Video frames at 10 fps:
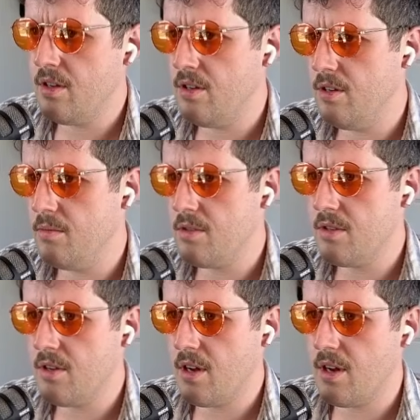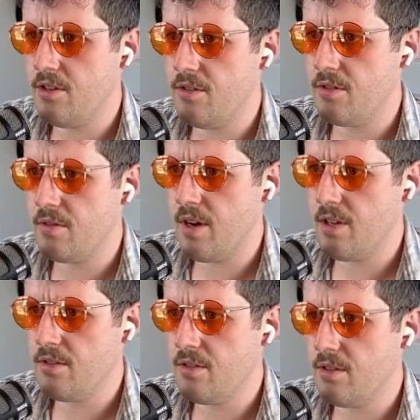oops, I got to choose the right
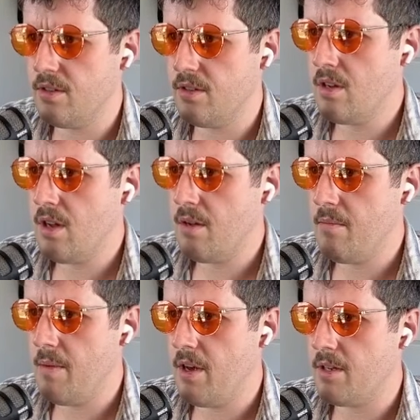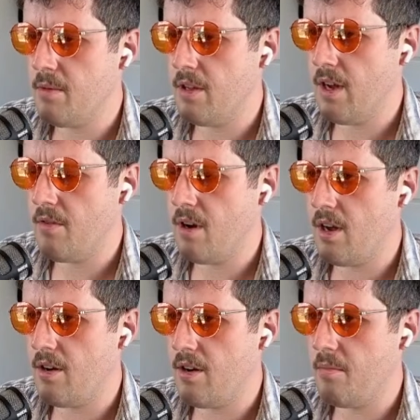tool. Maybe I spelled that wrong. I
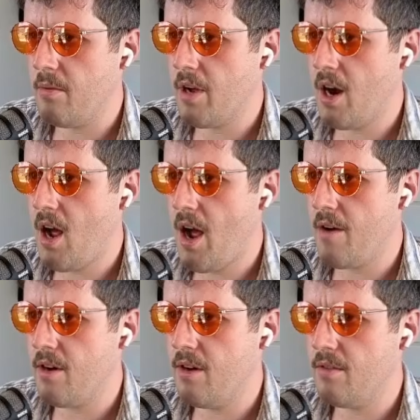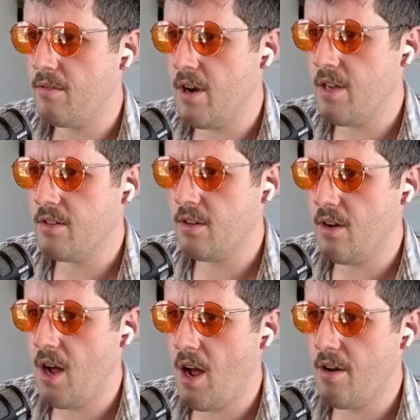don't know, but we got Hyro, right? So
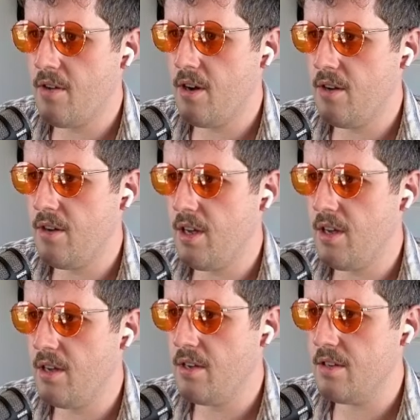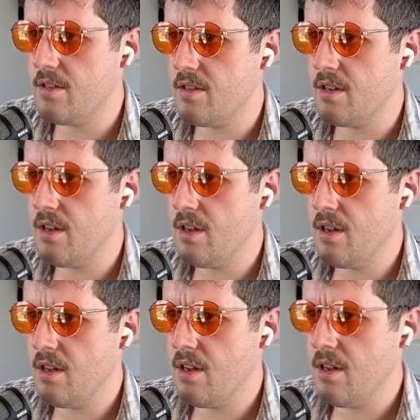Hyro is
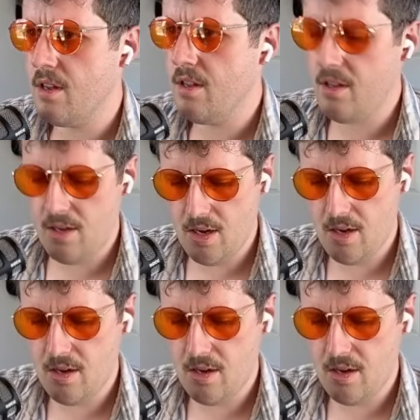the